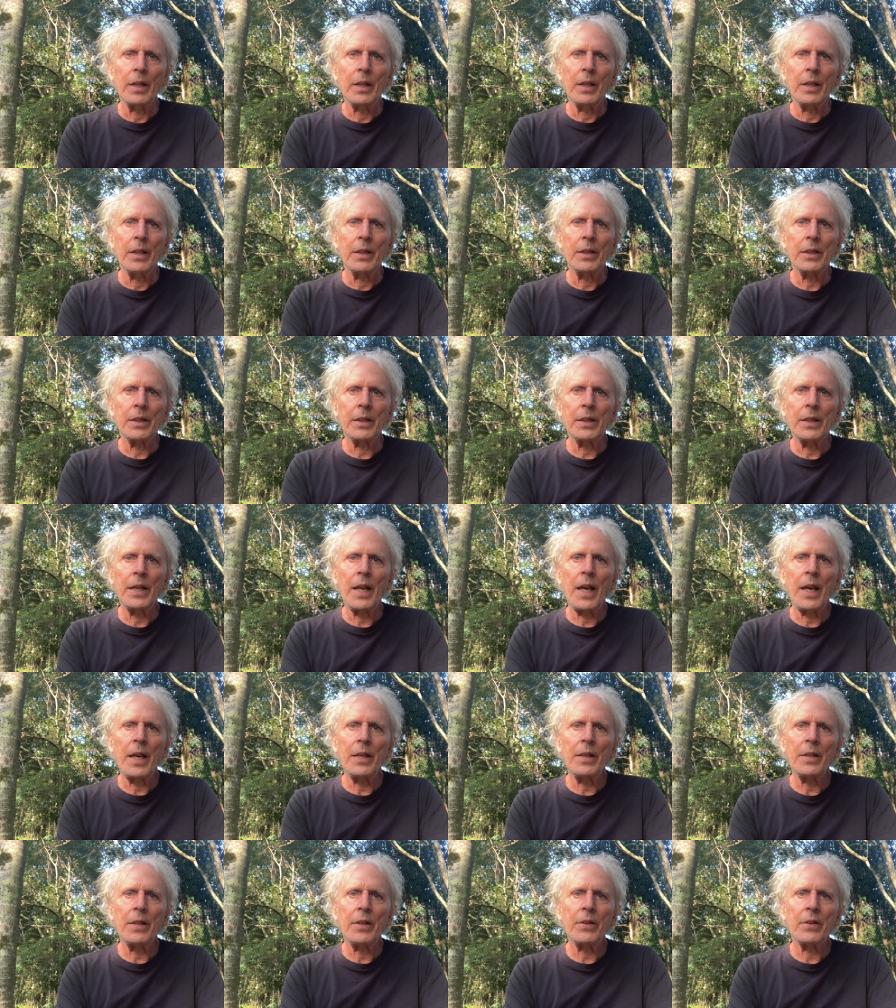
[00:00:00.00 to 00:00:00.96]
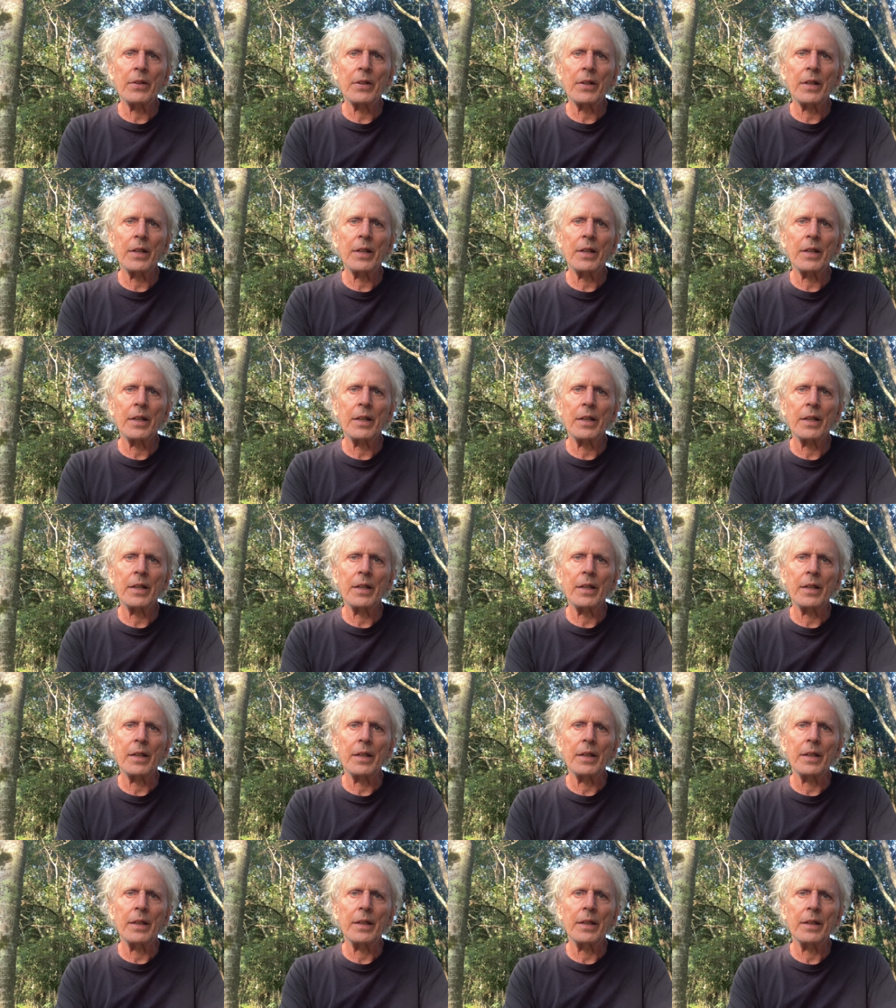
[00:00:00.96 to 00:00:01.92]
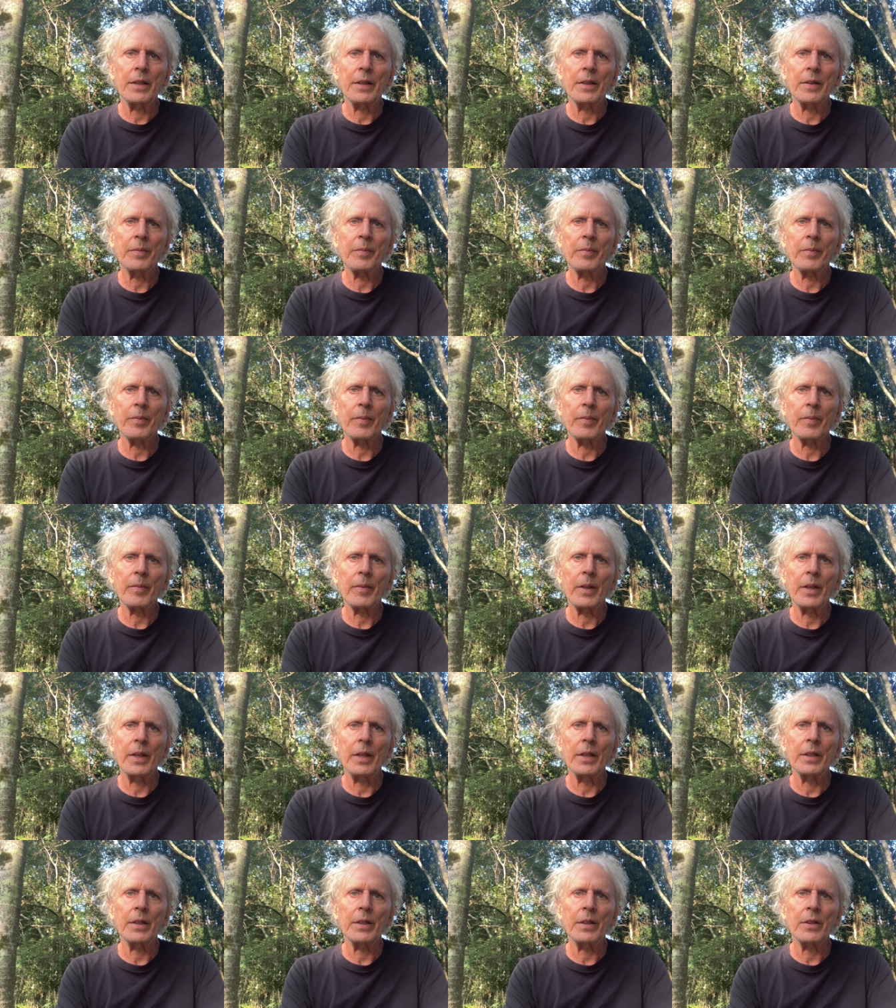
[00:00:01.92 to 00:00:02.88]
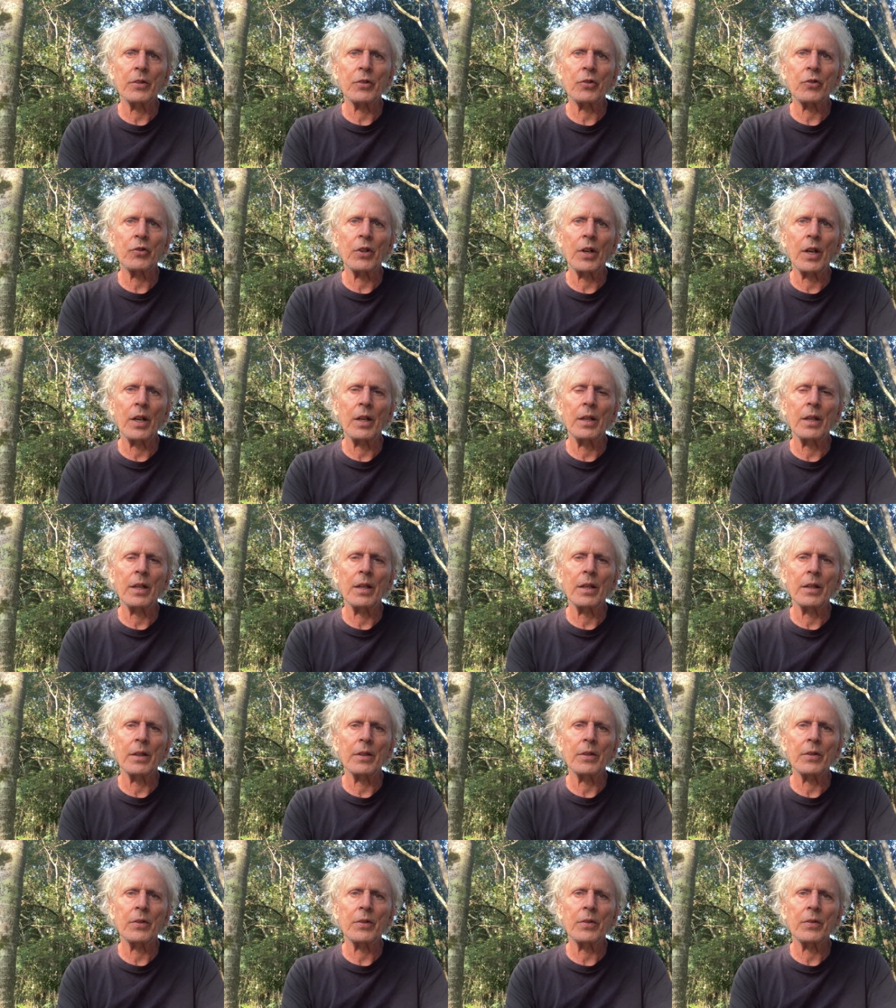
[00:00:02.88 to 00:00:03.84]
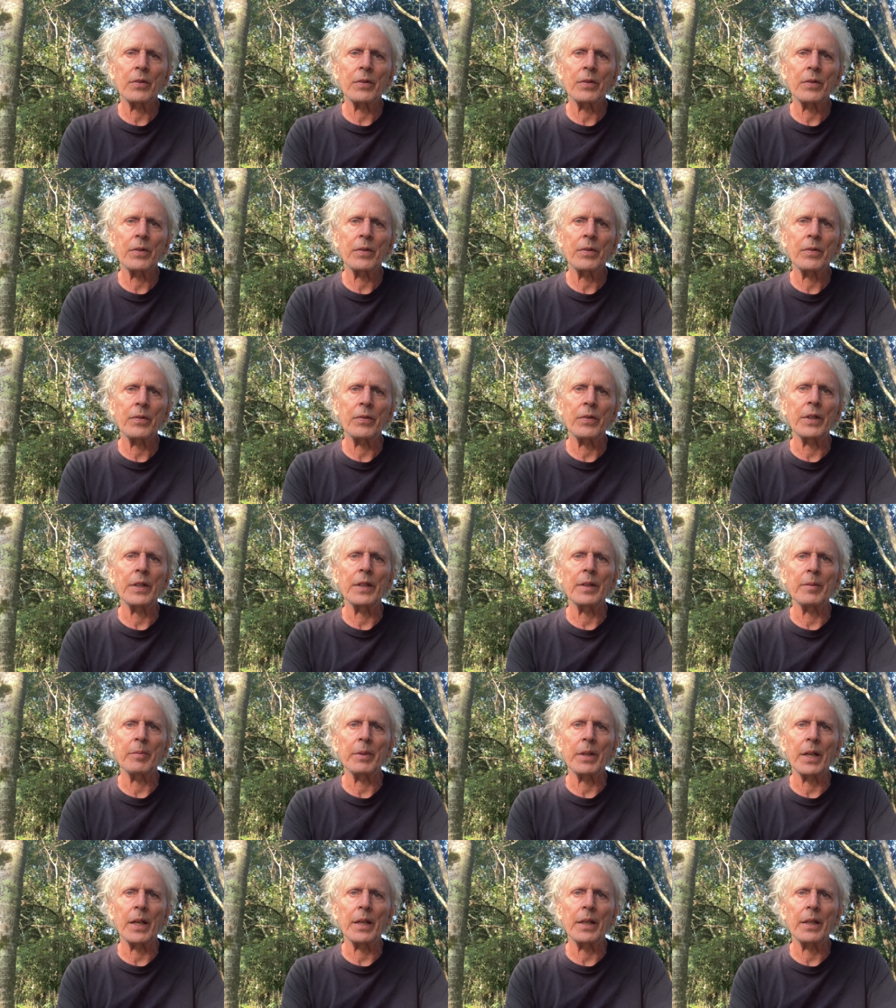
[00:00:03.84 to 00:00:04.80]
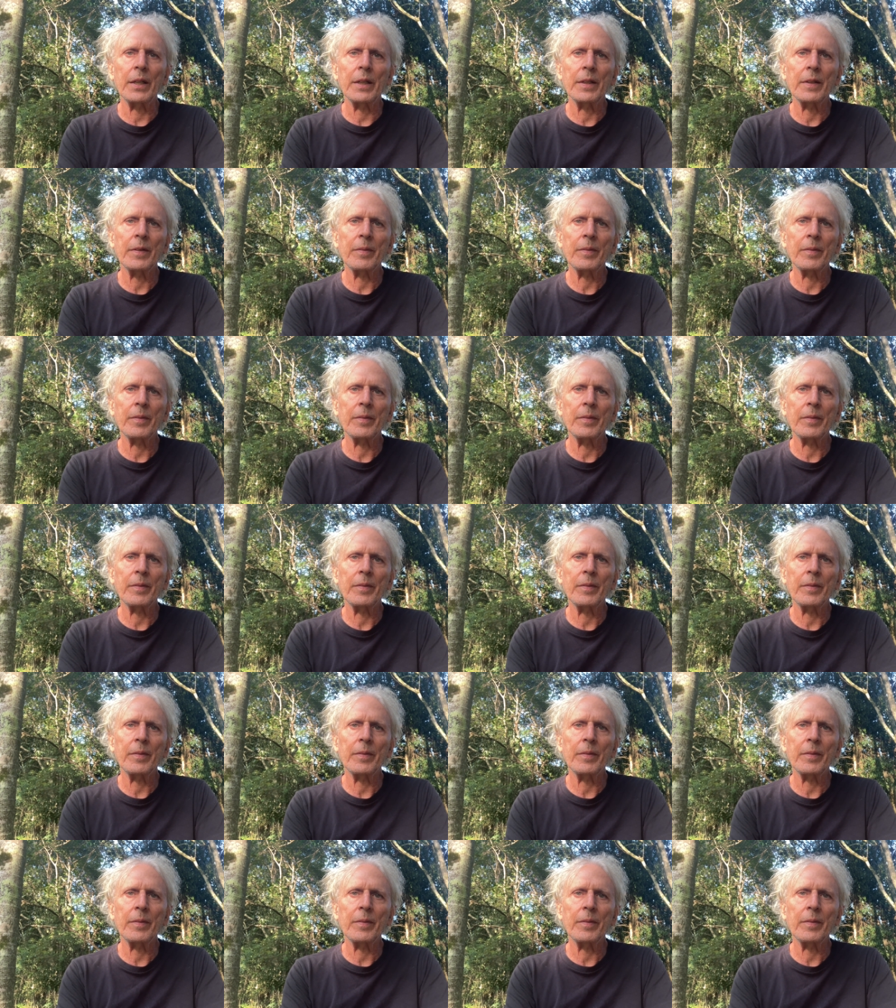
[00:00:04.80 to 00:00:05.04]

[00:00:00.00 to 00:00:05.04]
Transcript: So today's here in Australia, it's Freedom Day.